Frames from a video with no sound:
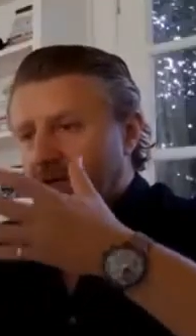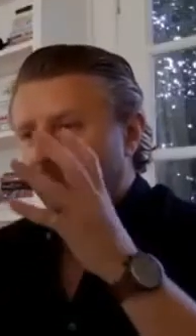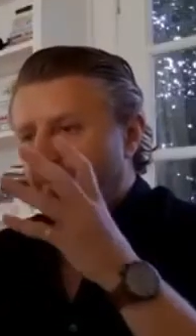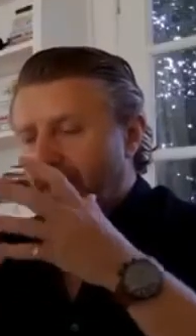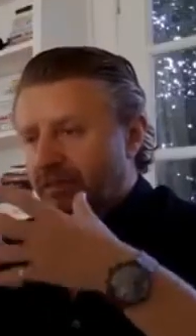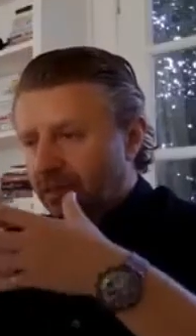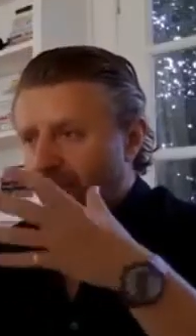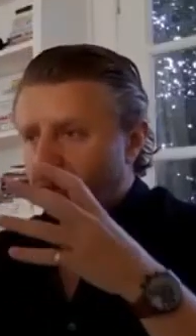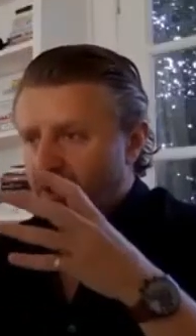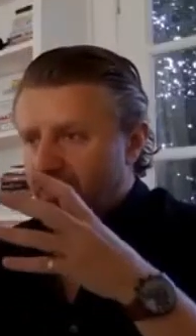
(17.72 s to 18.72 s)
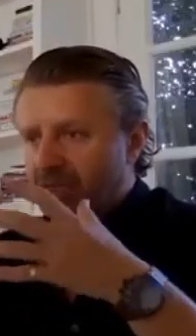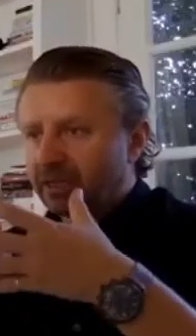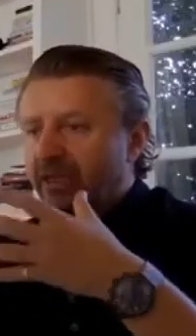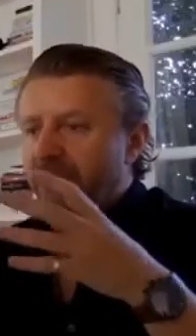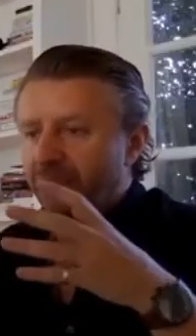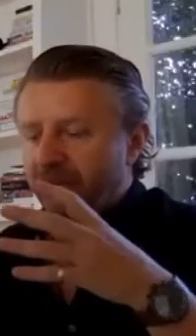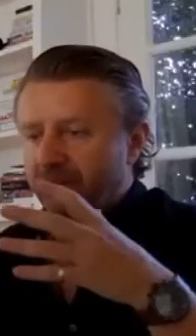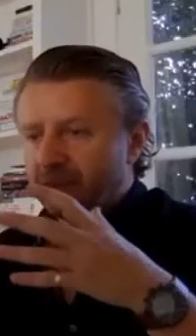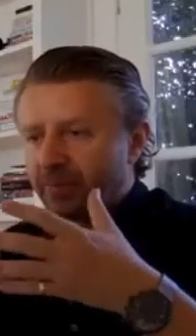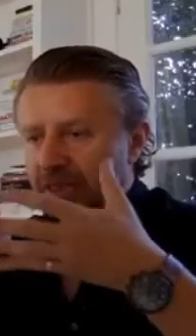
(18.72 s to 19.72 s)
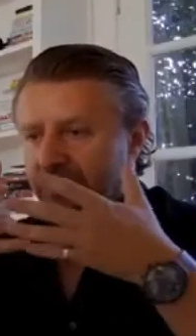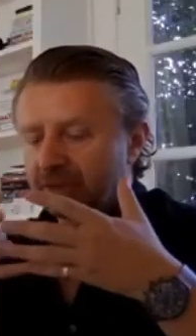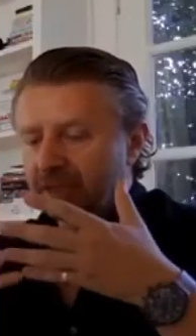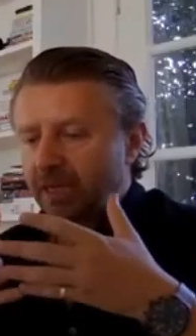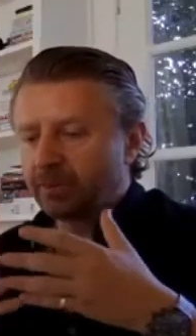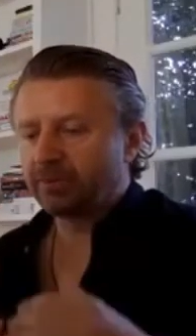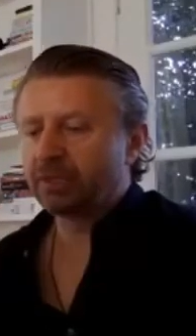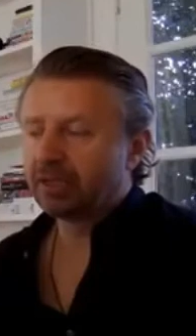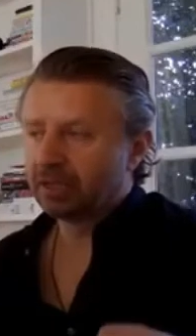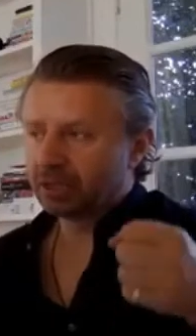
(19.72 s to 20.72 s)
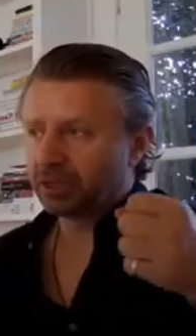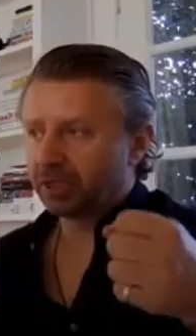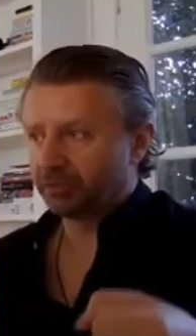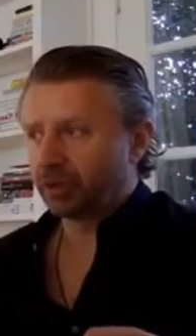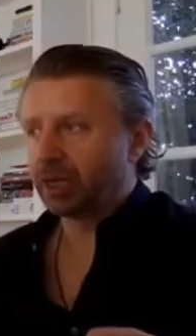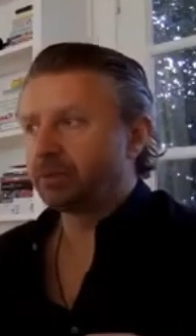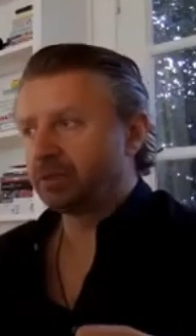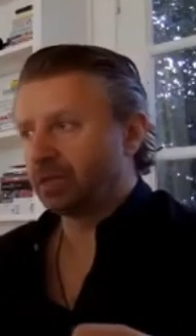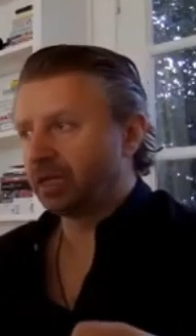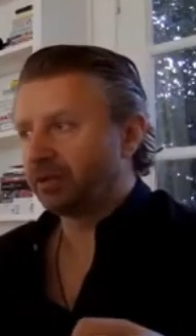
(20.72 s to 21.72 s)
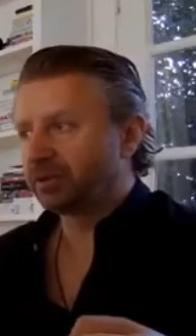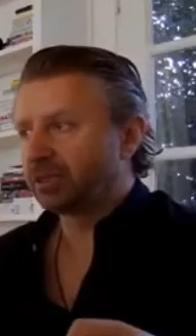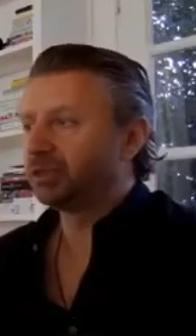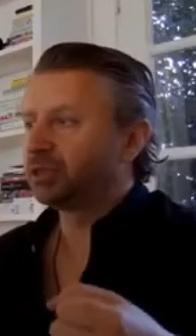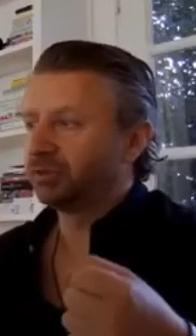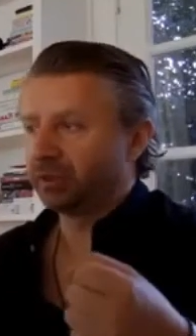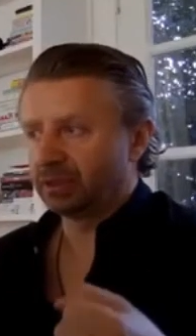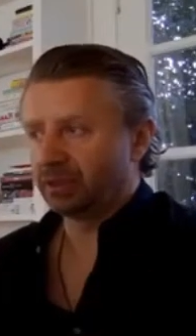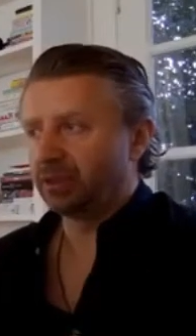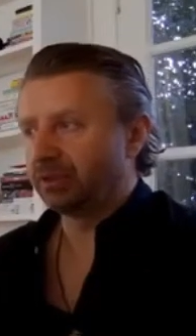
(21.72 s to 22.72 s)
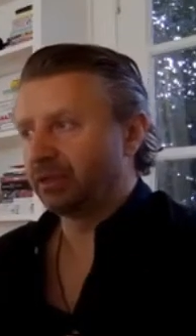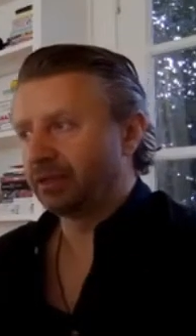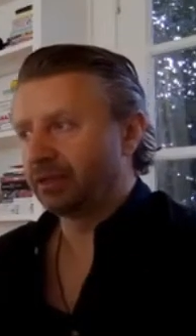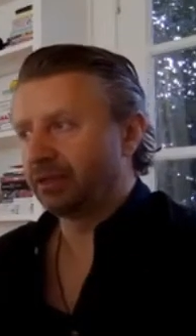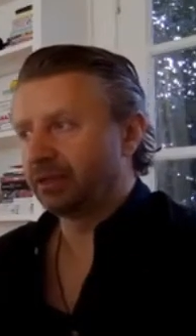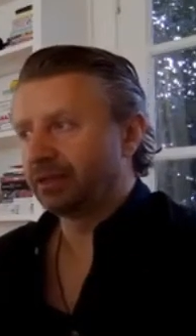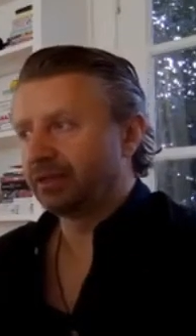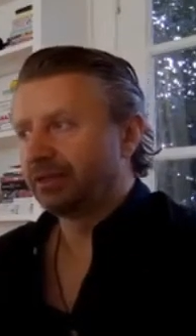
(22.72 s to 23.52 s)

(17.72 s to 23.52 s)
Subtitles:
another mask, like both like medical mask on top of it. She had rubber gloves, and she was alone in the